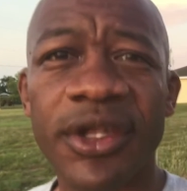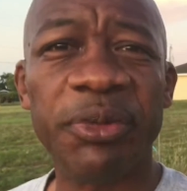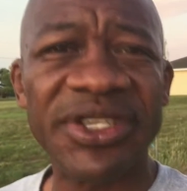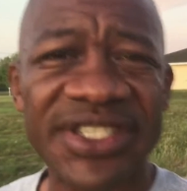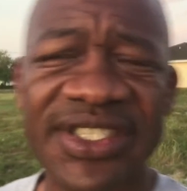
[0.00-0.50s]

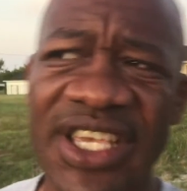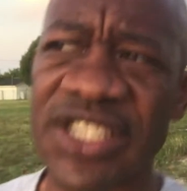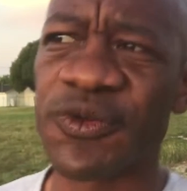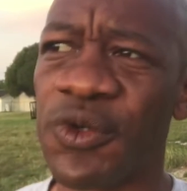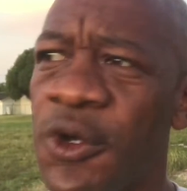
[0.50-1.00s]
to be
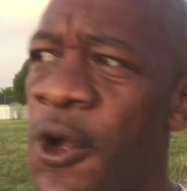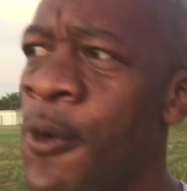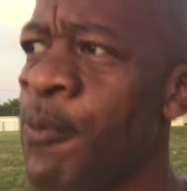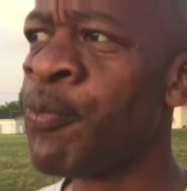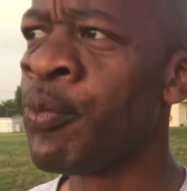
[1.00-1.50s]
successful.
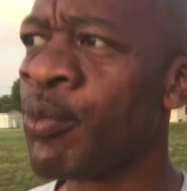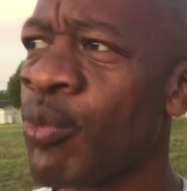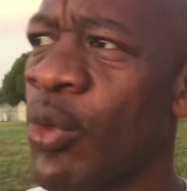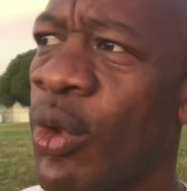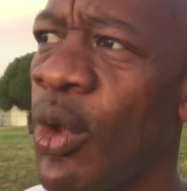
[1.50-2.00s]

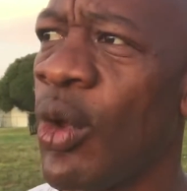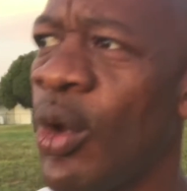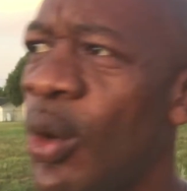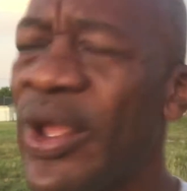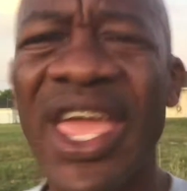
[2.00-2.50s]

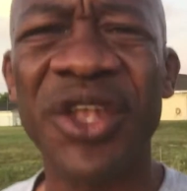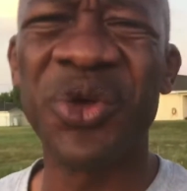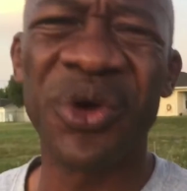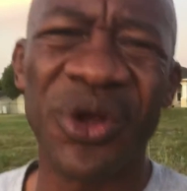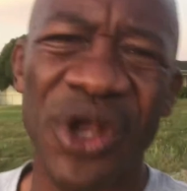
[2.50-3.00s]
We can't
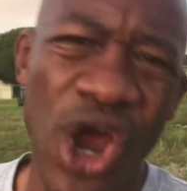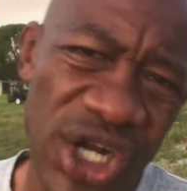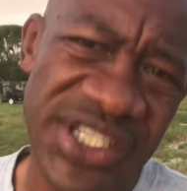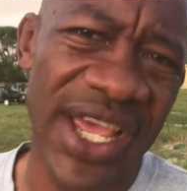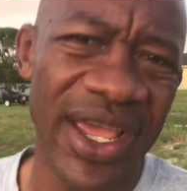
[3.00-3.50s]
do it on
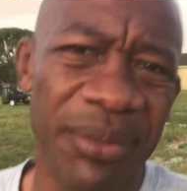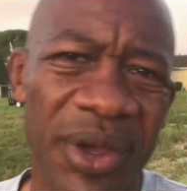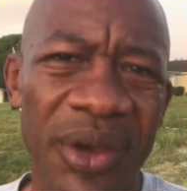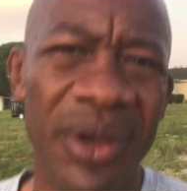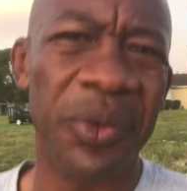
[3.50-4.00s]
our
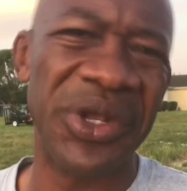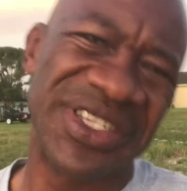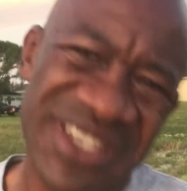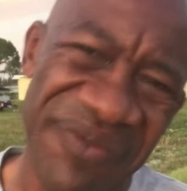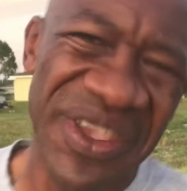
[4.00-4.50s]
time when
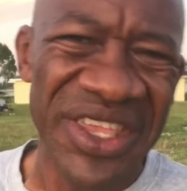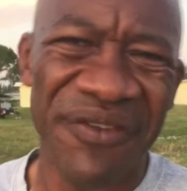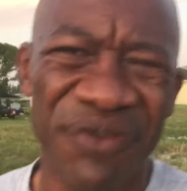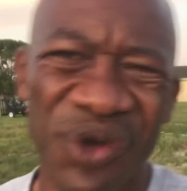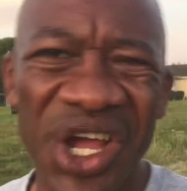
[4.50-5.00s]
it's
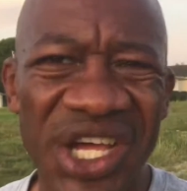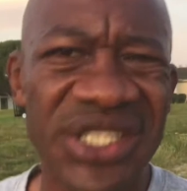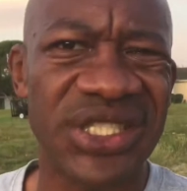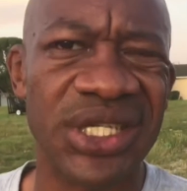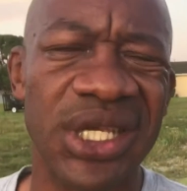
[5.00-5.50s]
convenient for
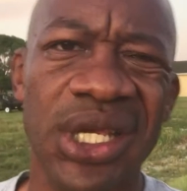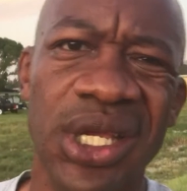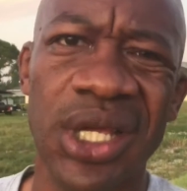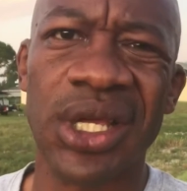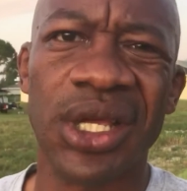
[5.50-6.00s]
us.
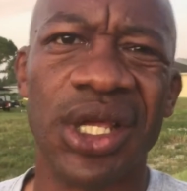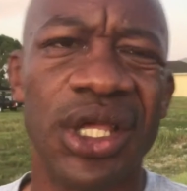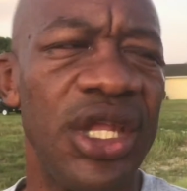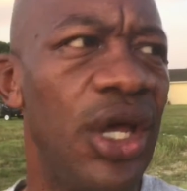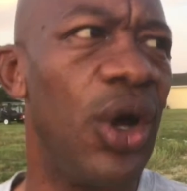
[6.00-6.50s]

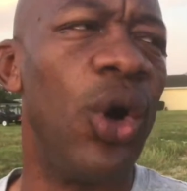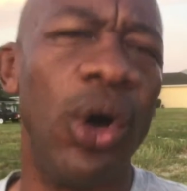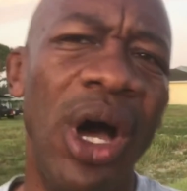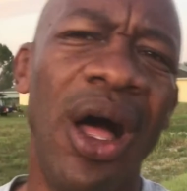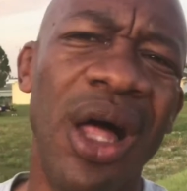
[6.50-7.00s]

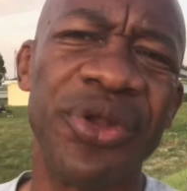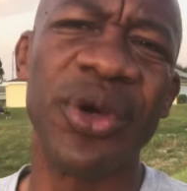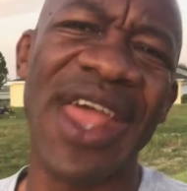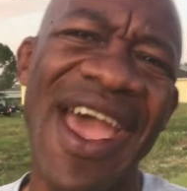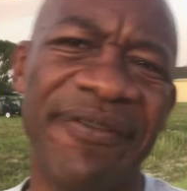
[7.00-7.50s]
I'll
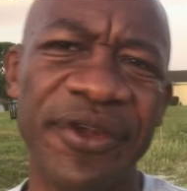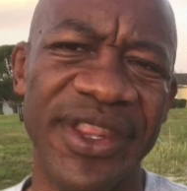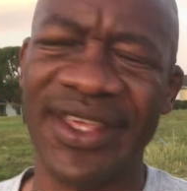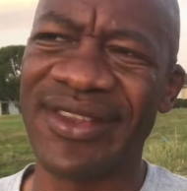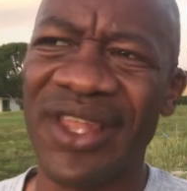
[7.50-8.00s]
do it
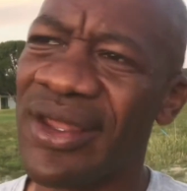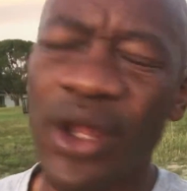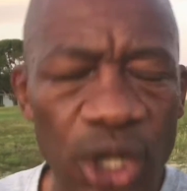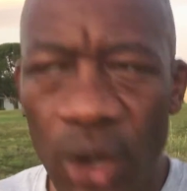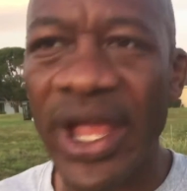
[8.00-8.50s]
after that.
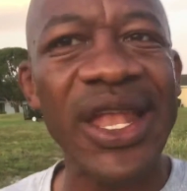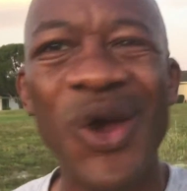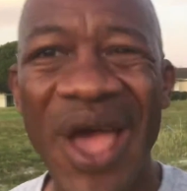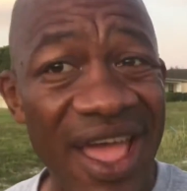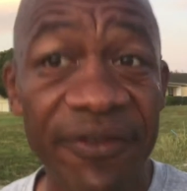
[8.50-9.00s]
No, ain't
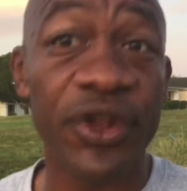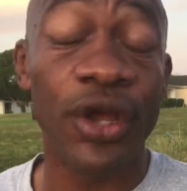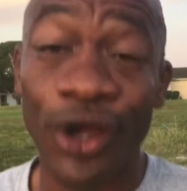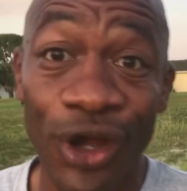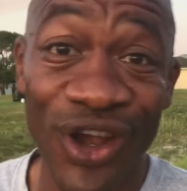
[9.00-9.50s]
no after.